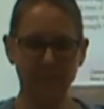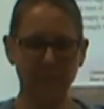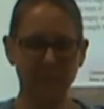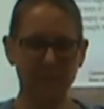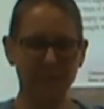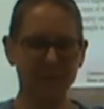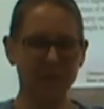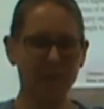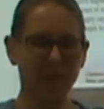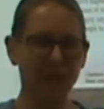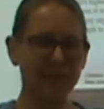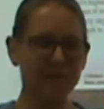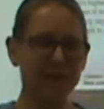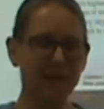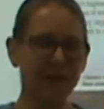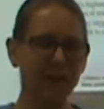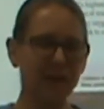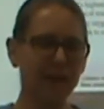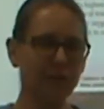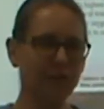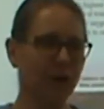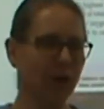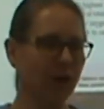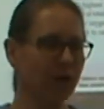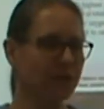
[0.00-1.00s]
So that's kind
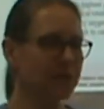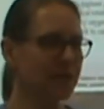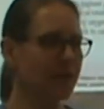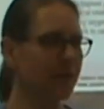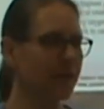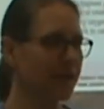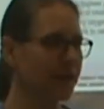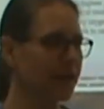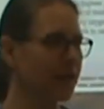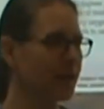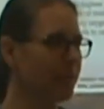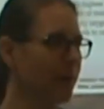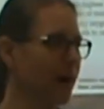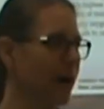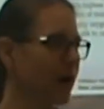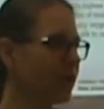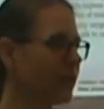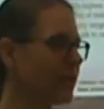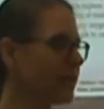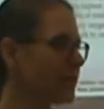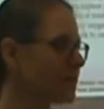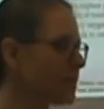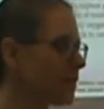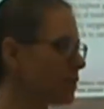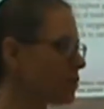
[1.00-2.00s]
of hard to think about,
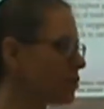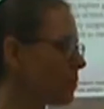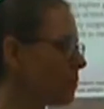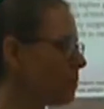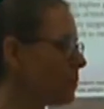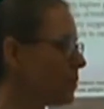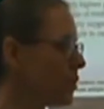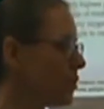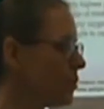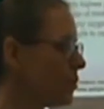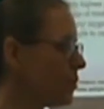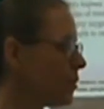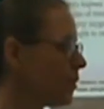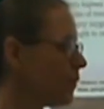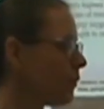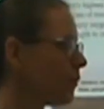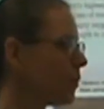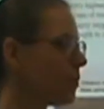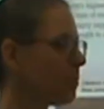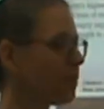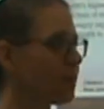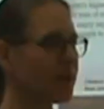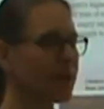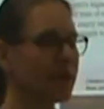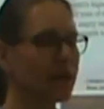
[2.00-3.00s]
that such a beautiful
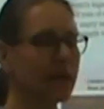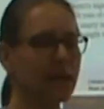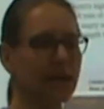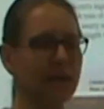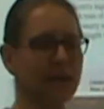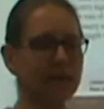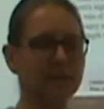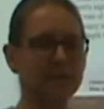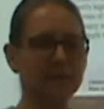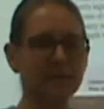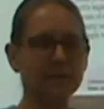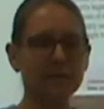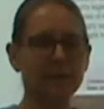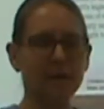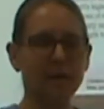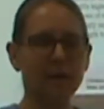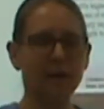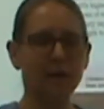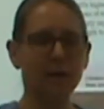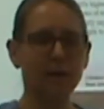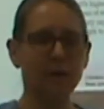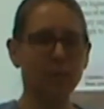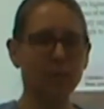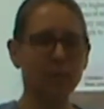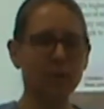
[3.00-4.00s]
place
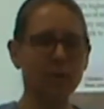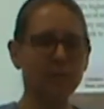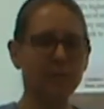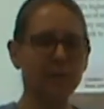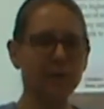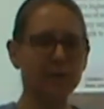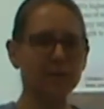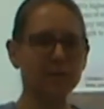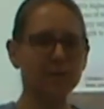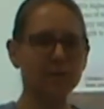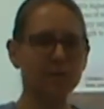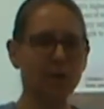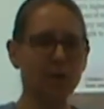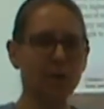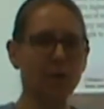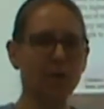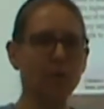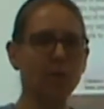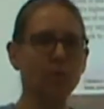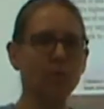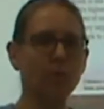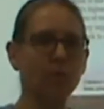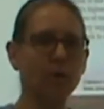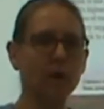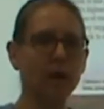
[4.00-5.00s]
would be
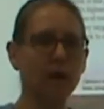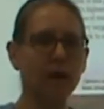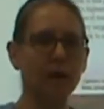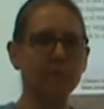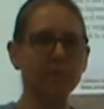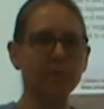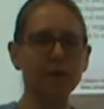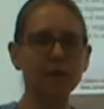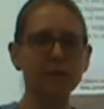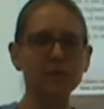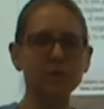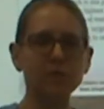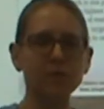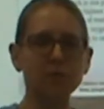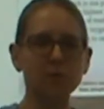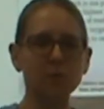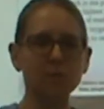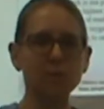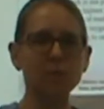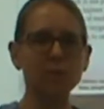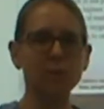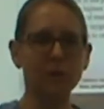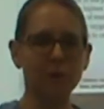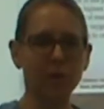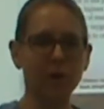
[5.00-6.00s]
so
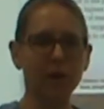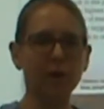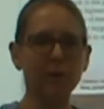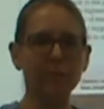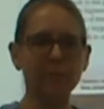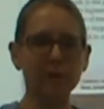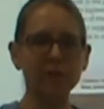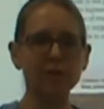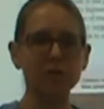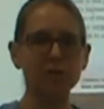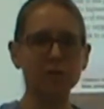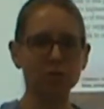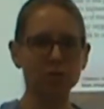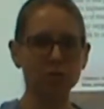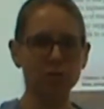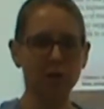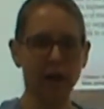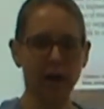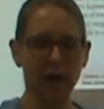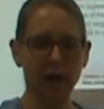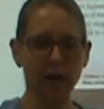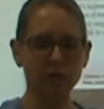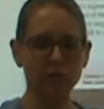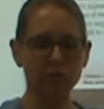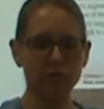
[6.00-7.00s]
consumed with garbage and
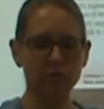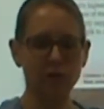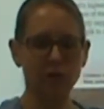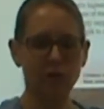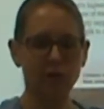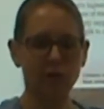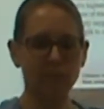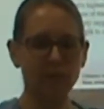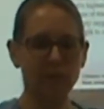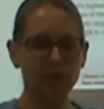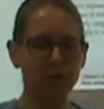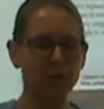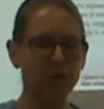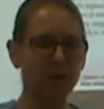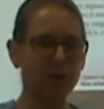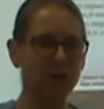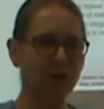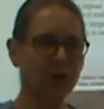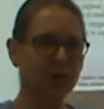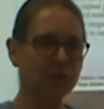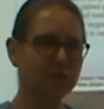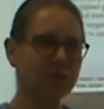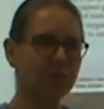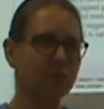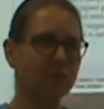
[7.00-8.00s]
trash. But you can
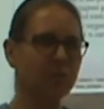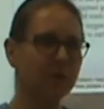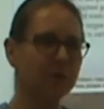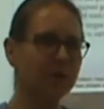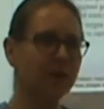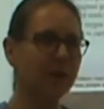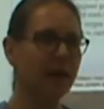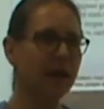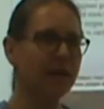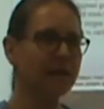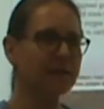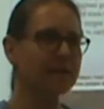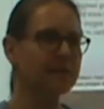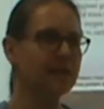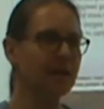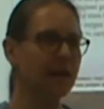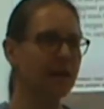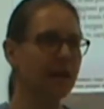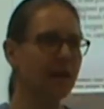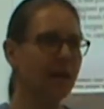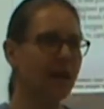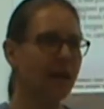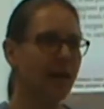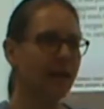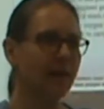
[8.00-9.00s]
also realize
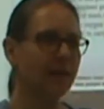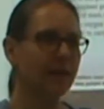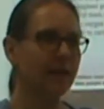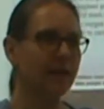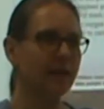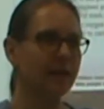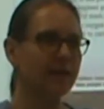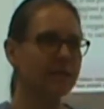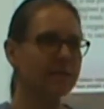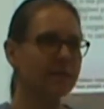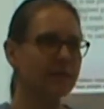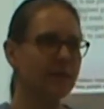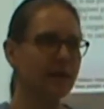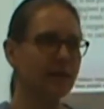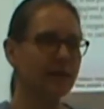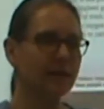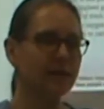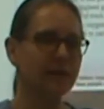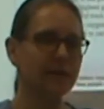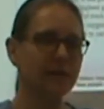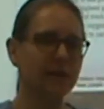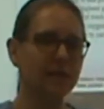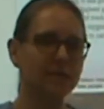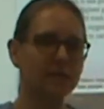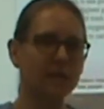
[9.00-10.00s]
that these
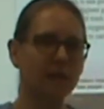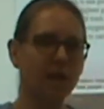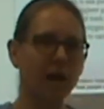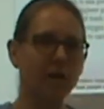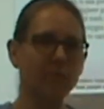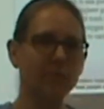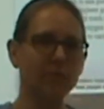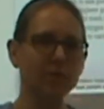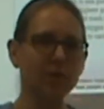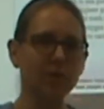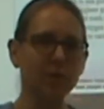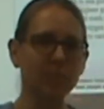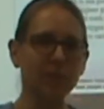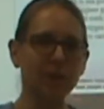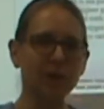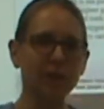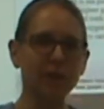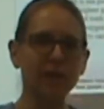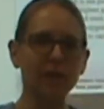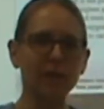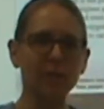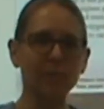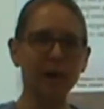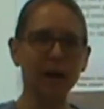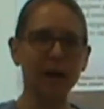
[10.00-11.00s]
climbers are putting
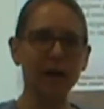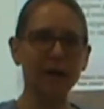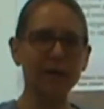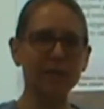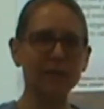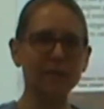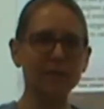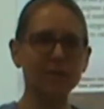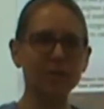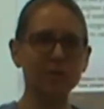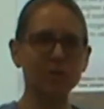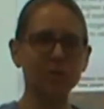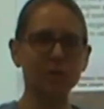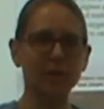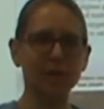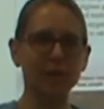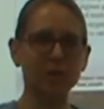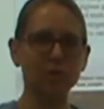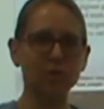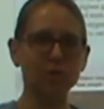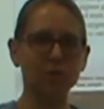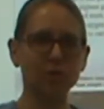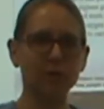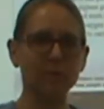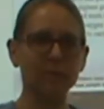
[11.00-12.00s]
their bodies to an
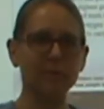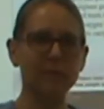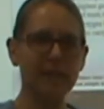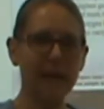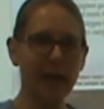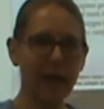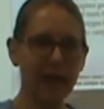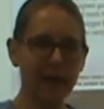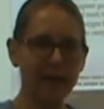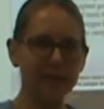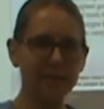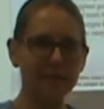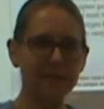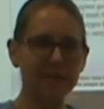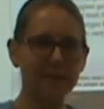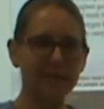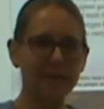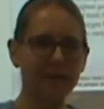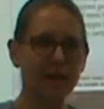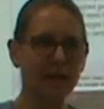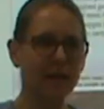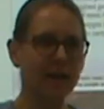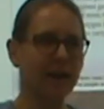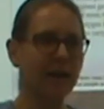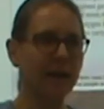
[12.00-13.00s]
extreme test,
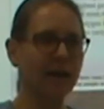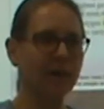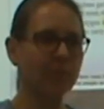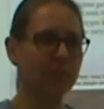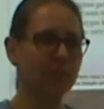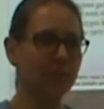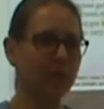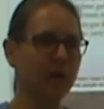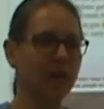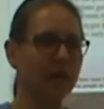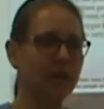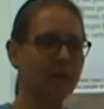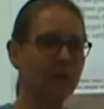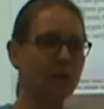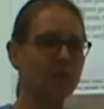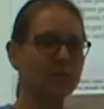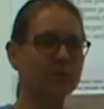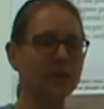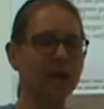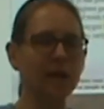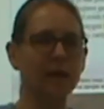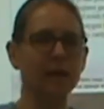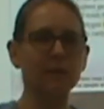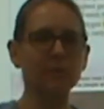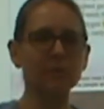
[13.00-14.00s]
and bringing those
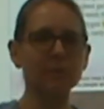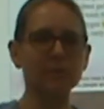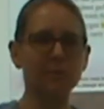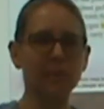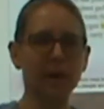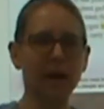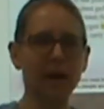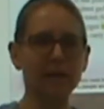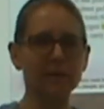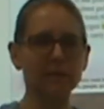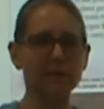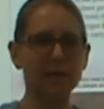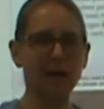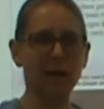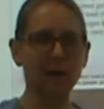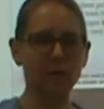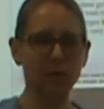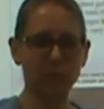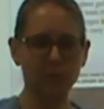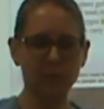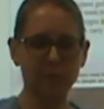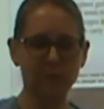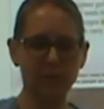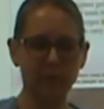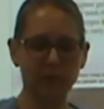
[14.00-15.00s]
items back down
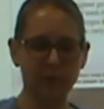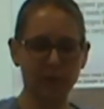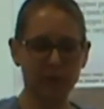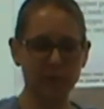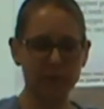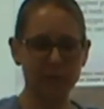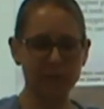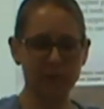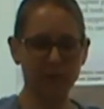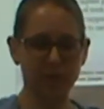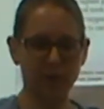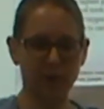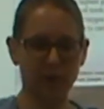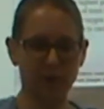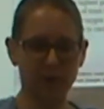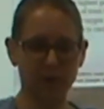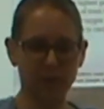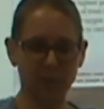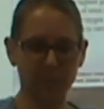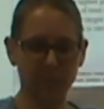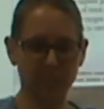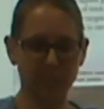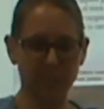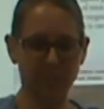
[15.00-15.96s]
would be very difficult.